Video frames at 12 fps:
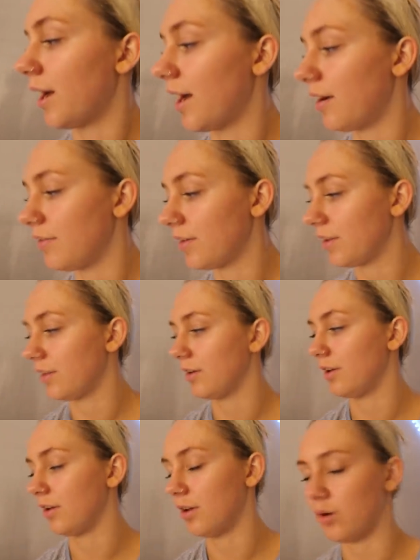I have
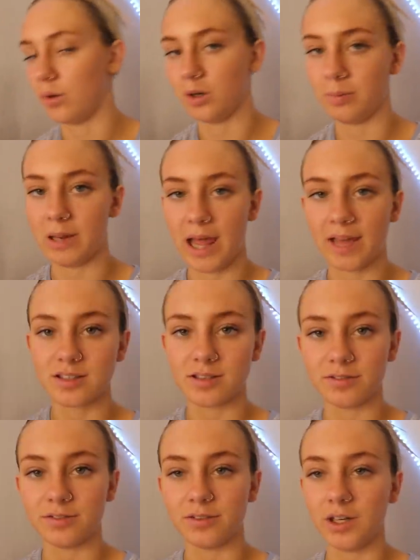the Olaplex
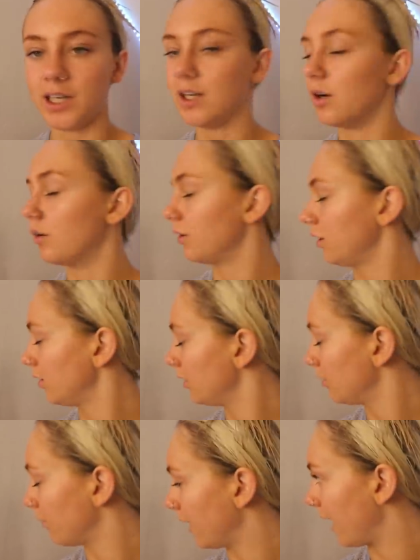fully loaded
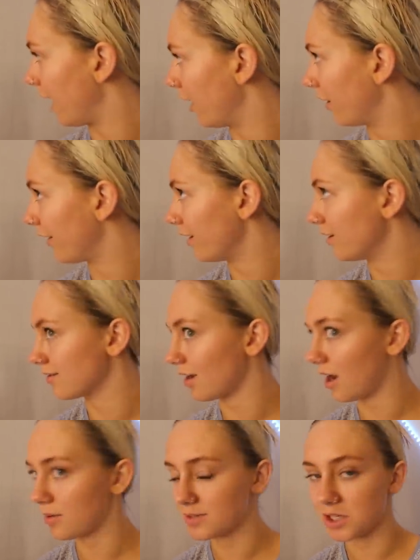in my hair. It is
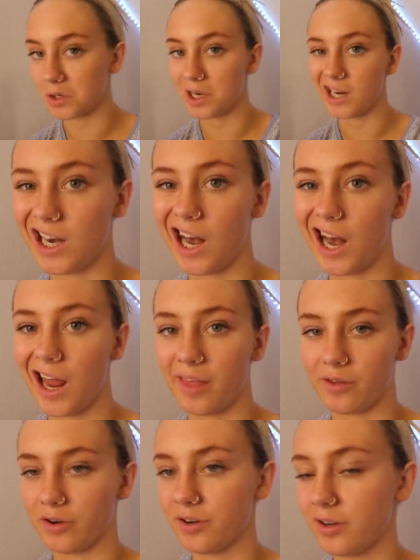absolutely
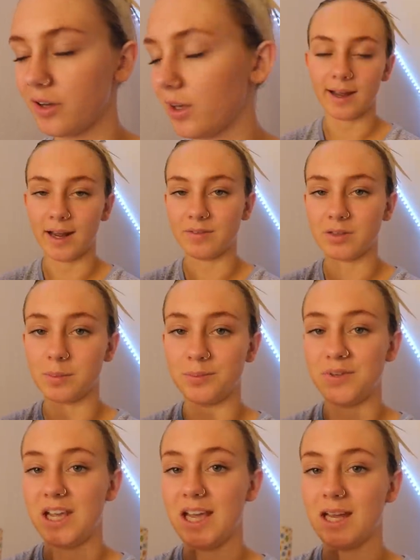lathered. And I have a cup of
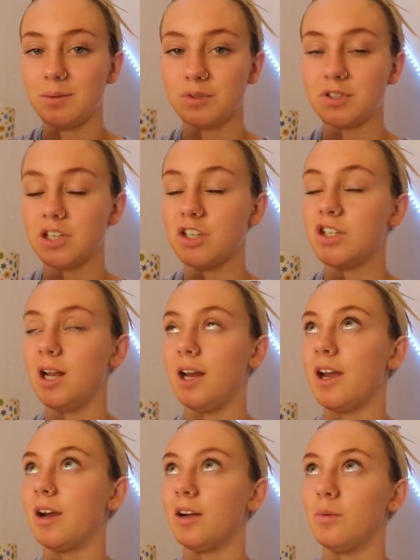tea, and I'm just going to chill
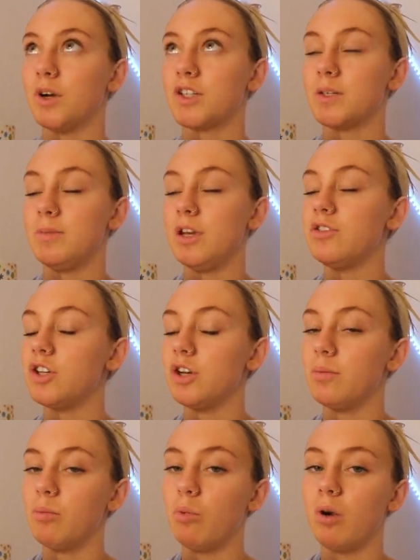here and watch some
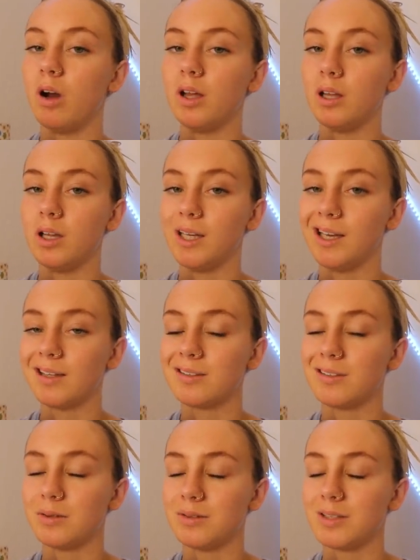YouTube while it, like,
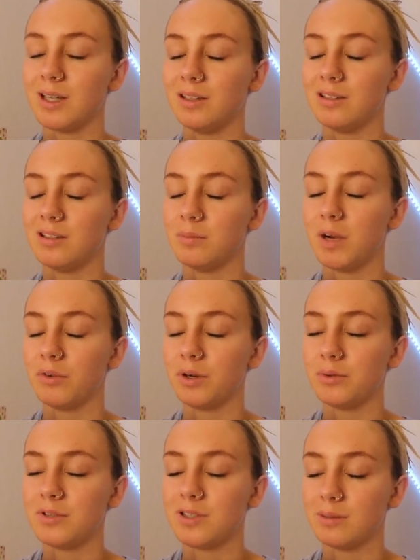soaks into my
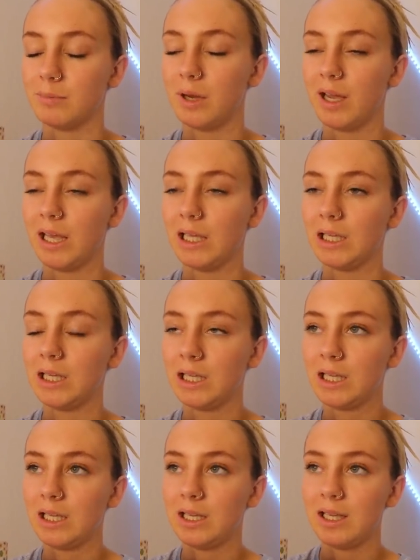roots and my
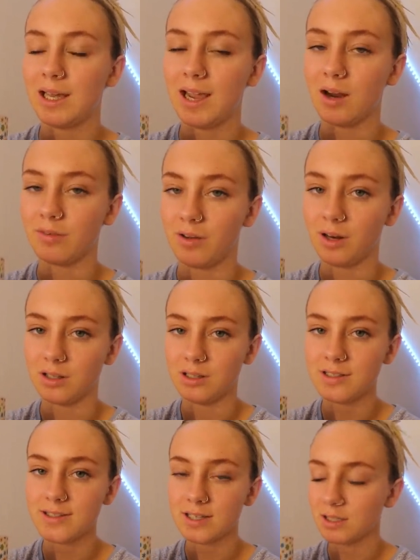hair
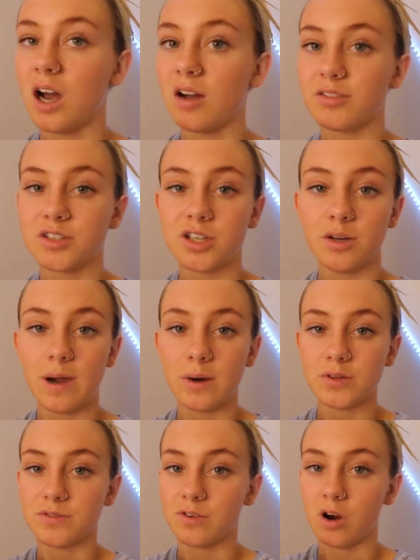follicles. After 2
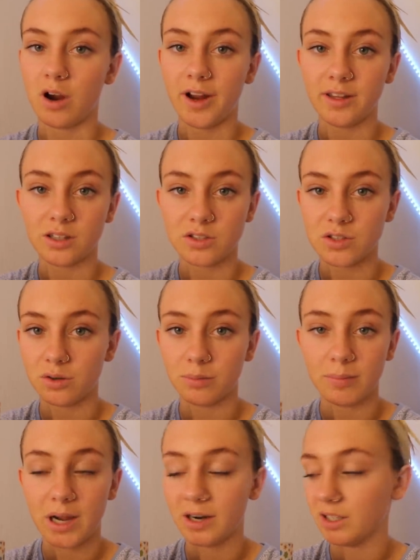hours of crying, there's
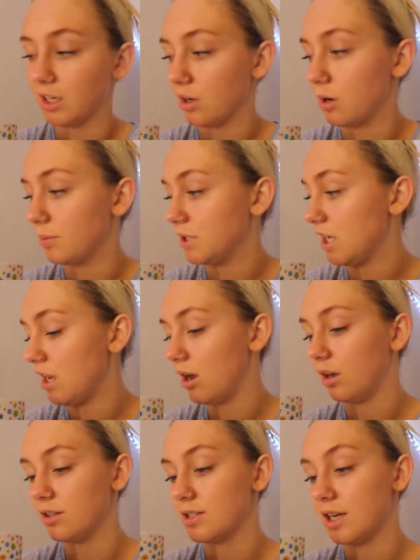nothing better than a cup of tea,
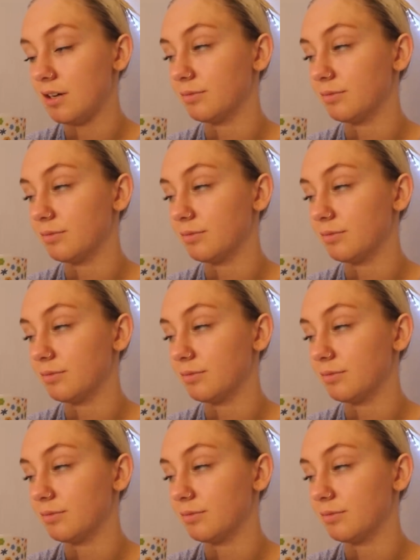honestly.